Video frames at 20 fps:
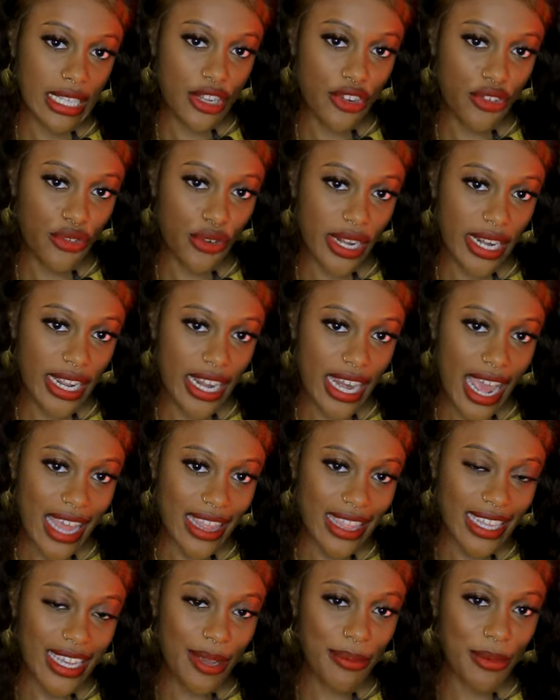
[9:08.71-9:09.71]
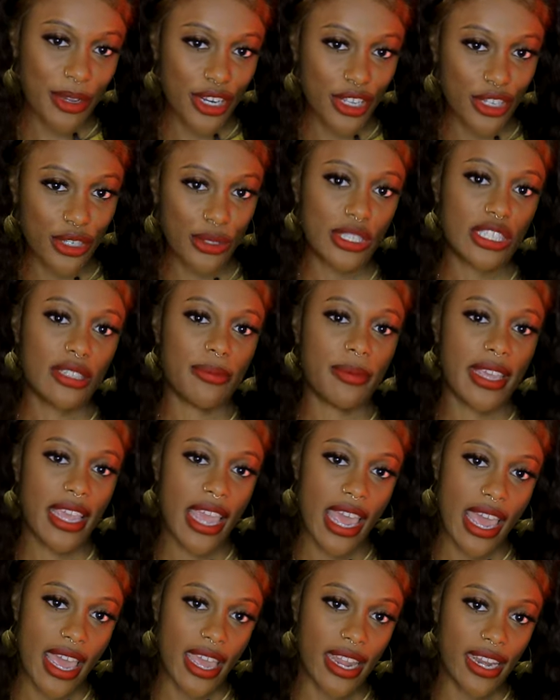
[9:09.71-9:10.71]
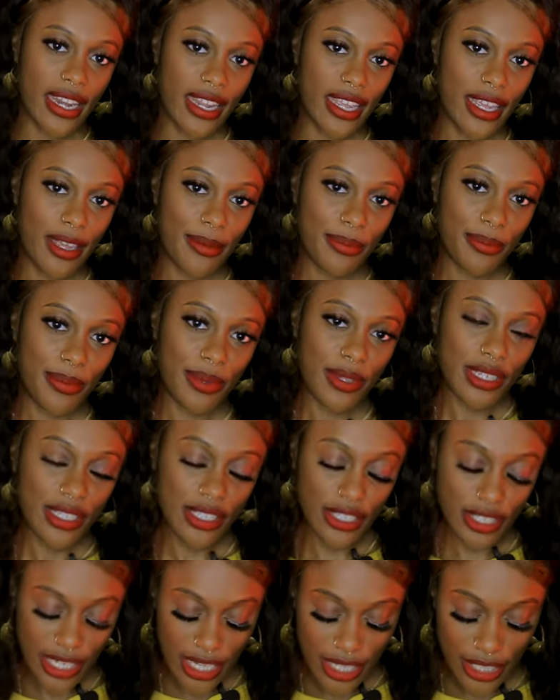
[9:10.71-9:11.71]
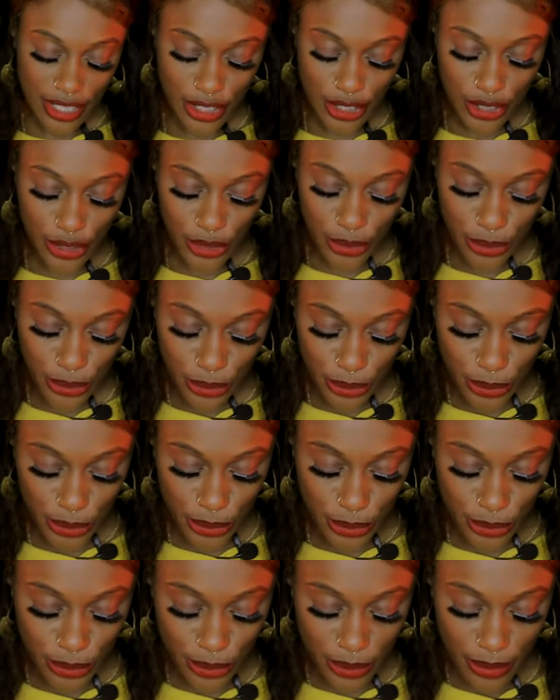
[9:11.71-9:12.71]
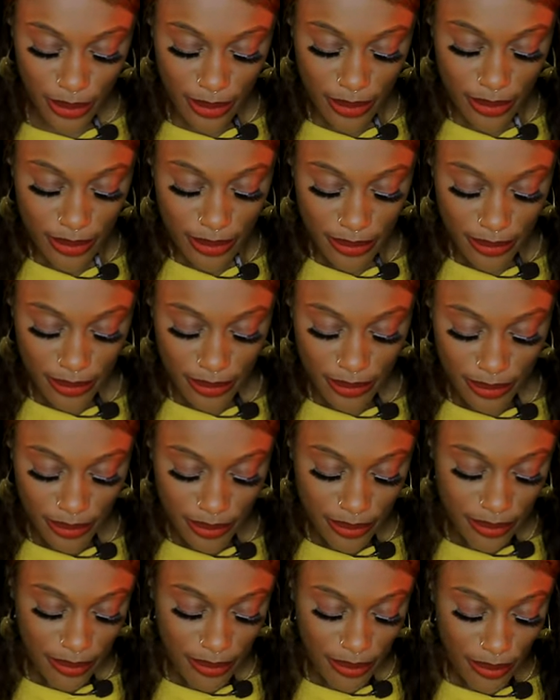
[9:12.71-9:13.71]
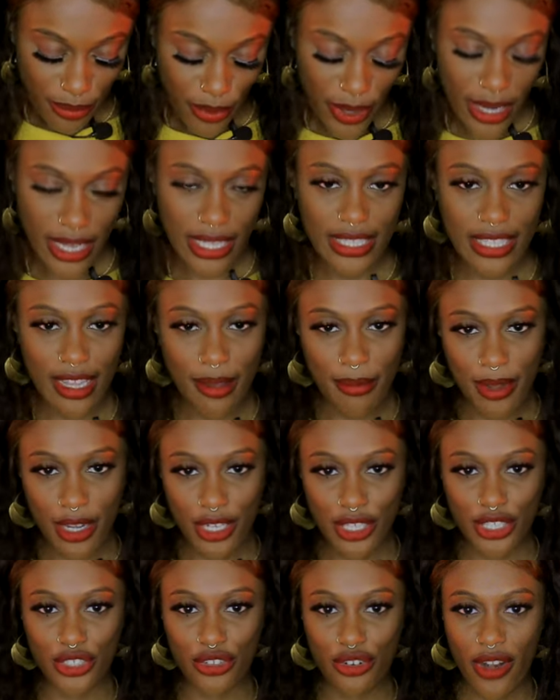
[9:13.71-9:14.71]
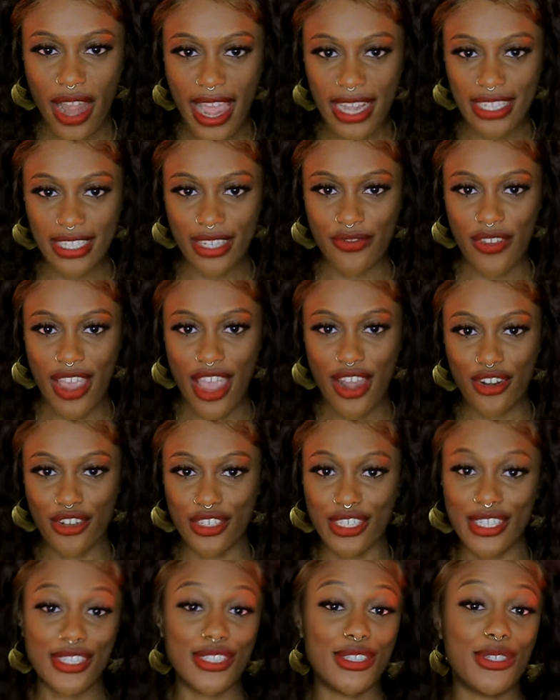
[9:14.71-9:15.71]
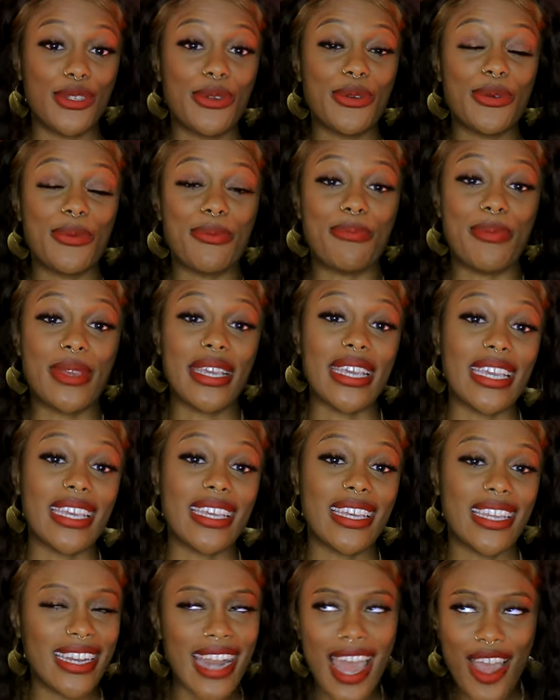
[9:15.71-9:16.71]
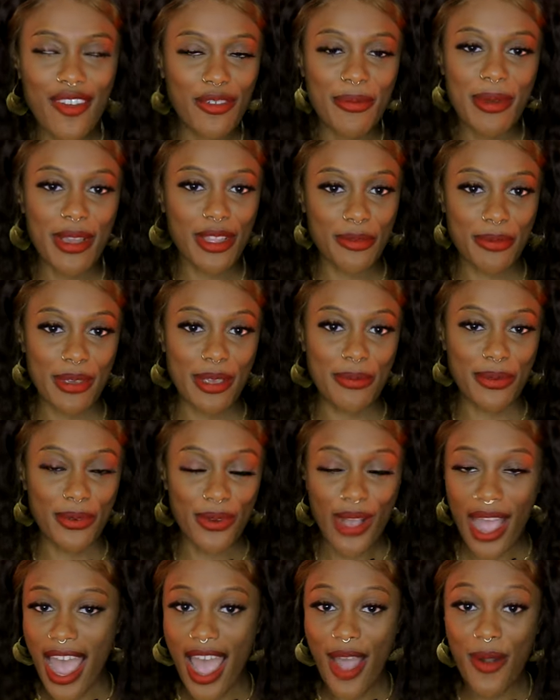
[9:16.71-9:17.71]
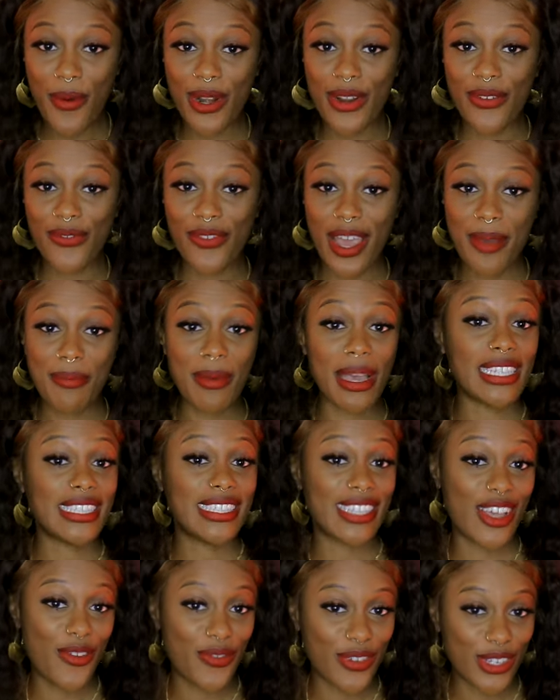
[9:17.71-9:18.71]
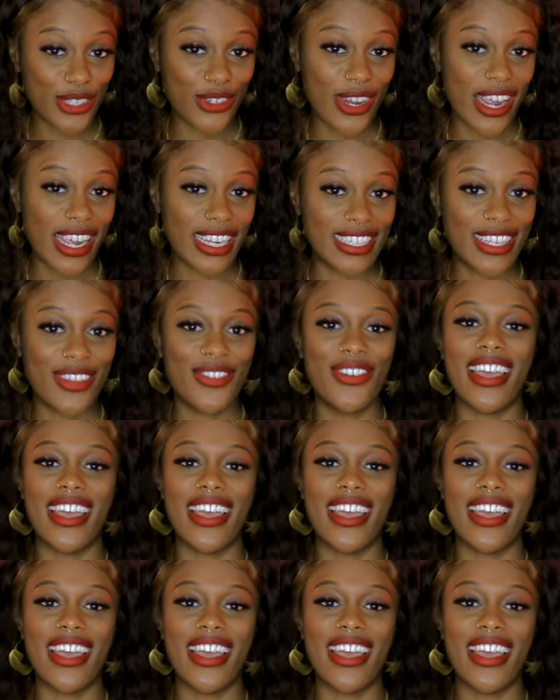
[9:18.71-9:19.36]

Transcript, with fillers: ingredient, I think I'm gonna use some catnip just to bring some attractive energy to me, not from other people. I want to find myself attractive